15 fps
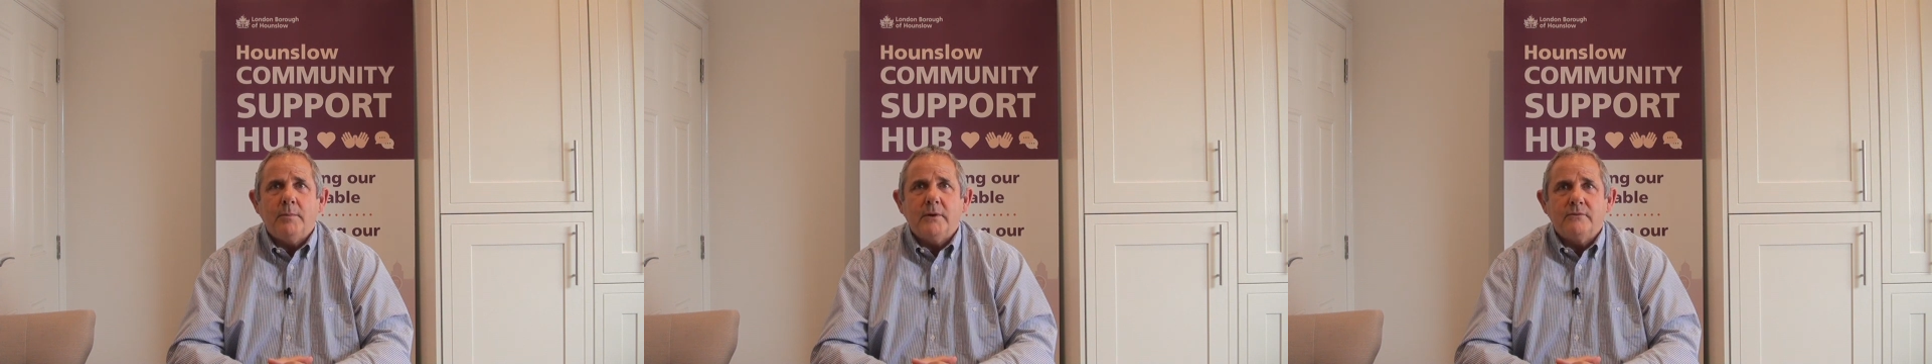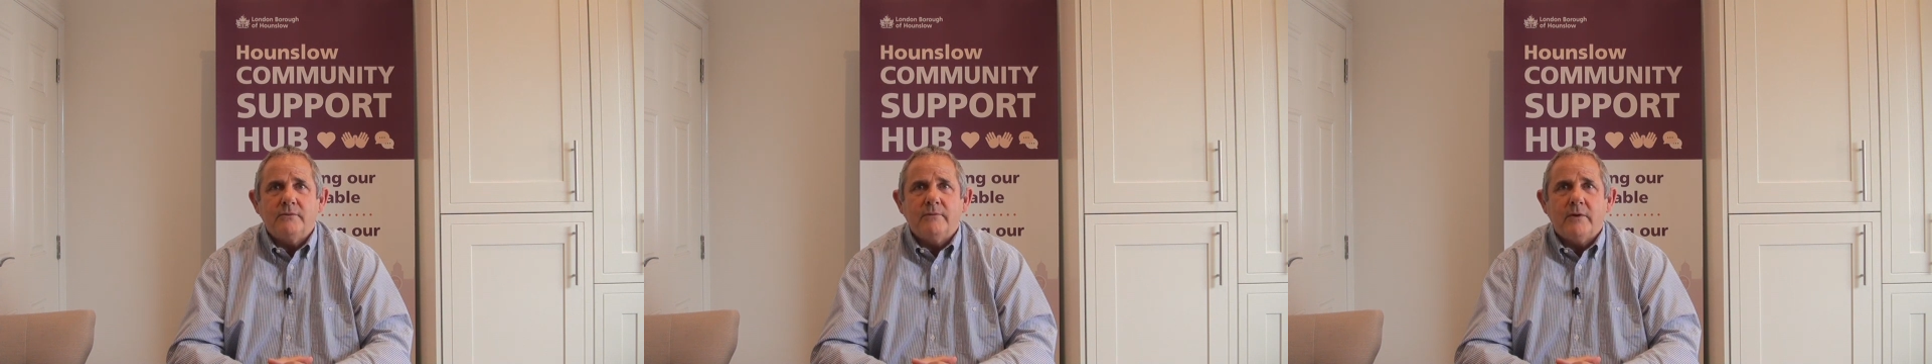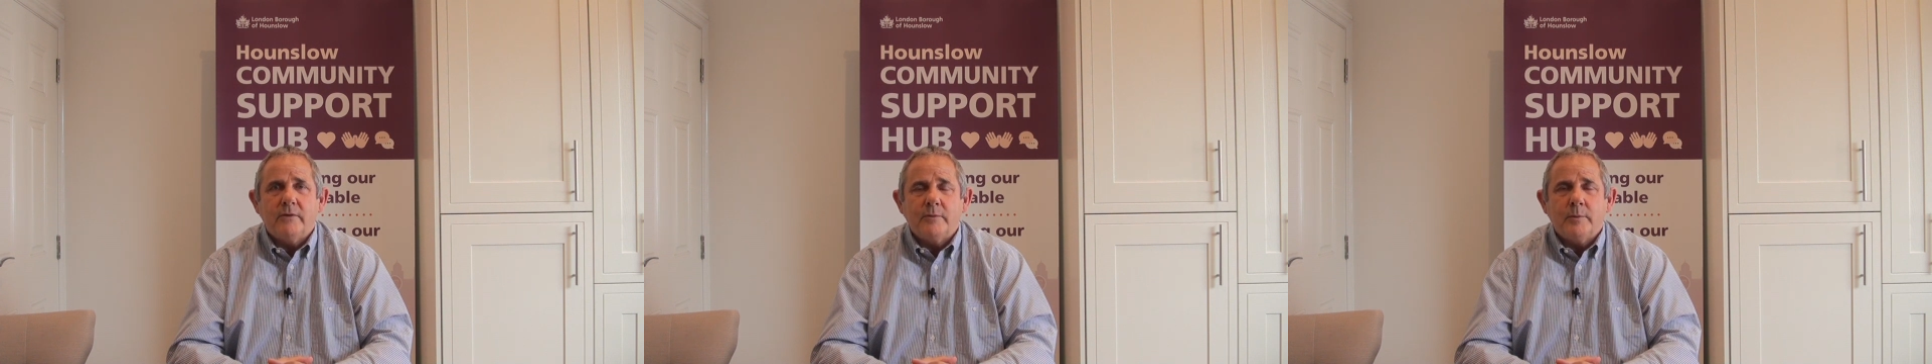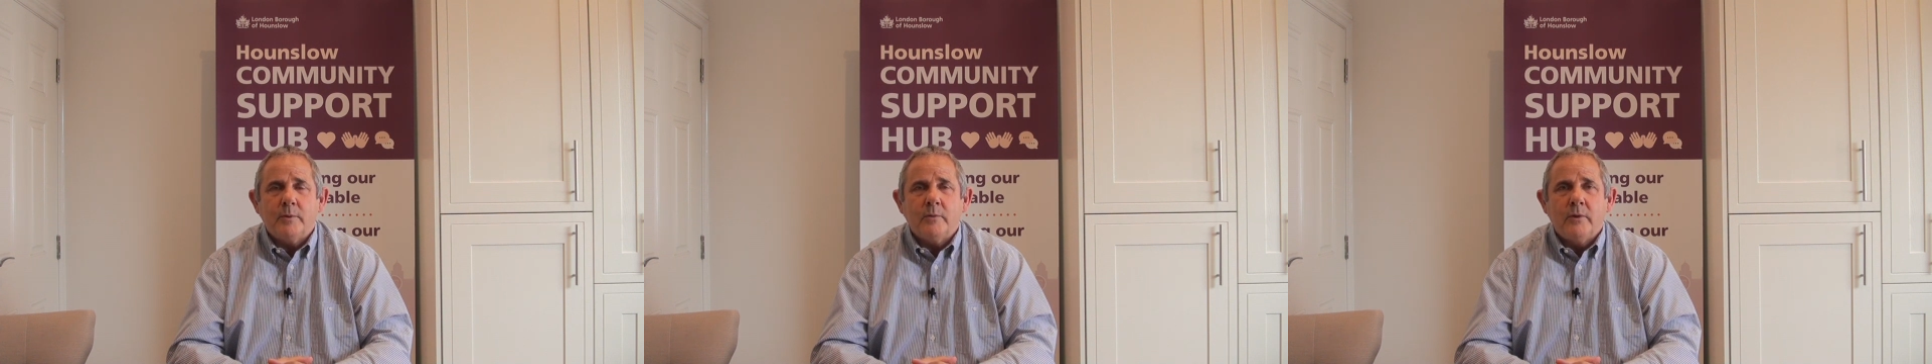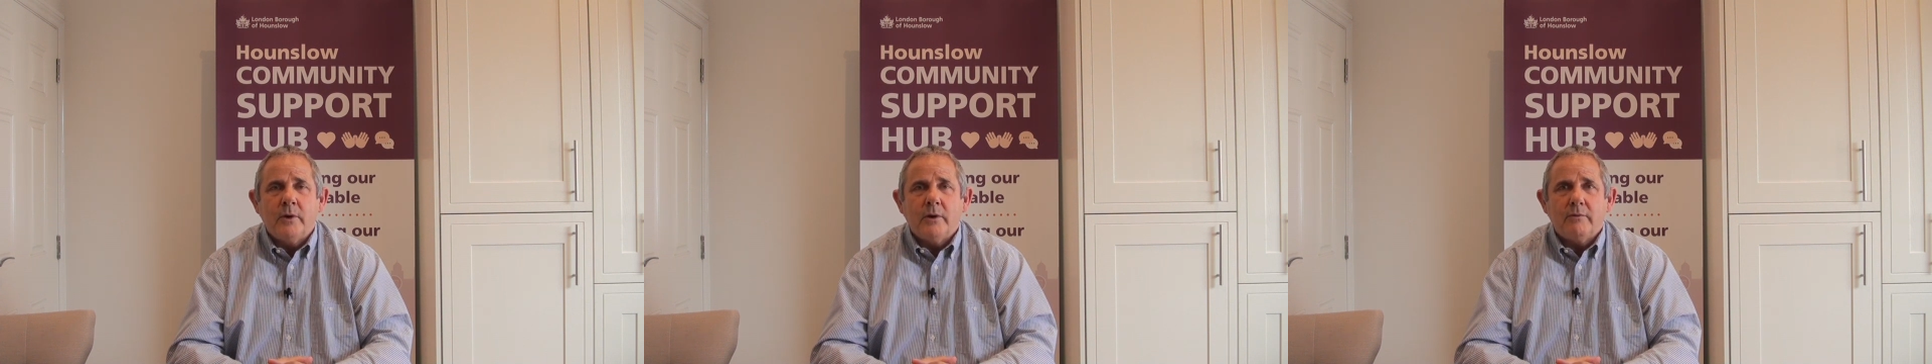most
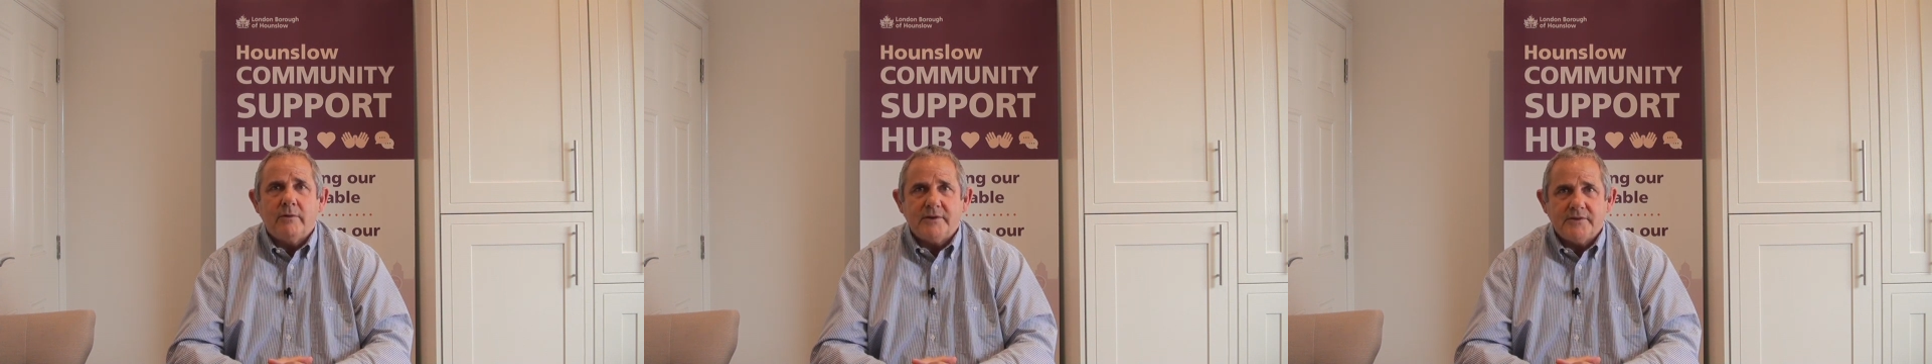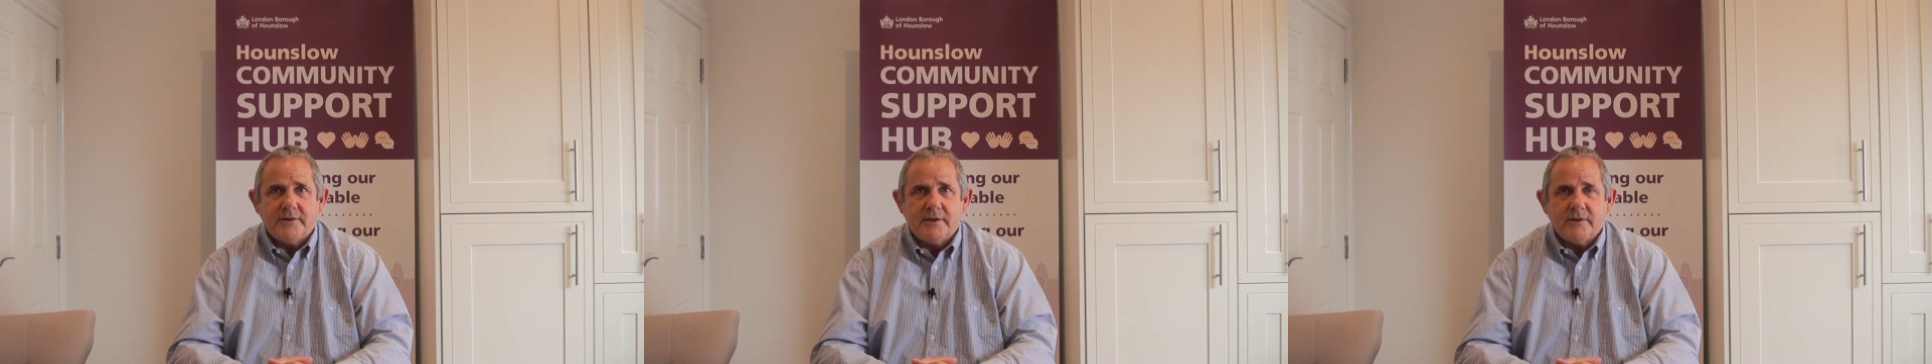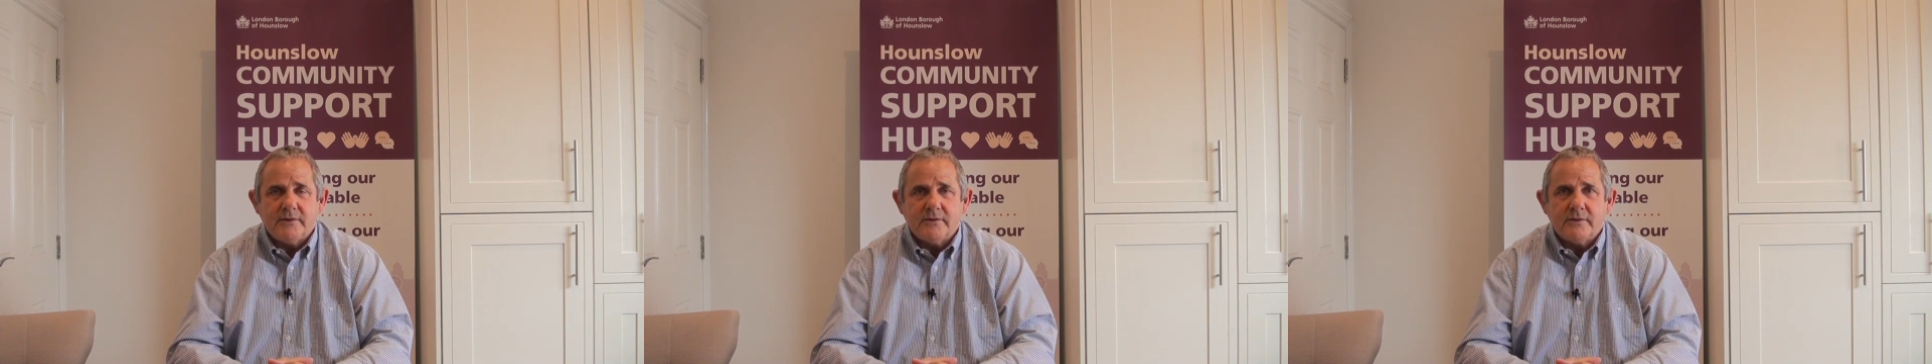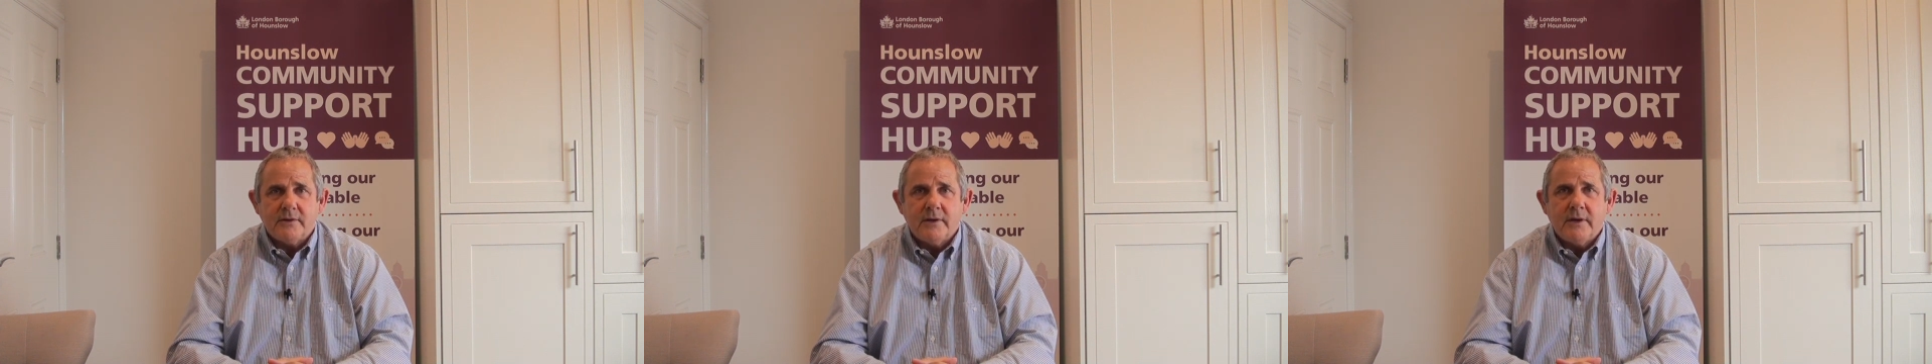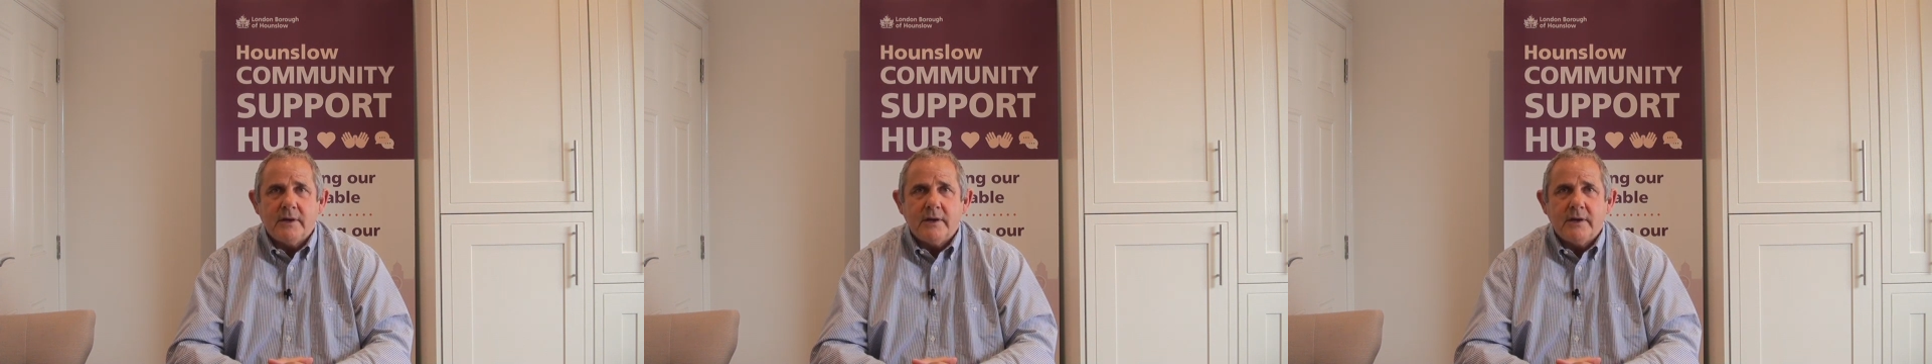vulnerable residents.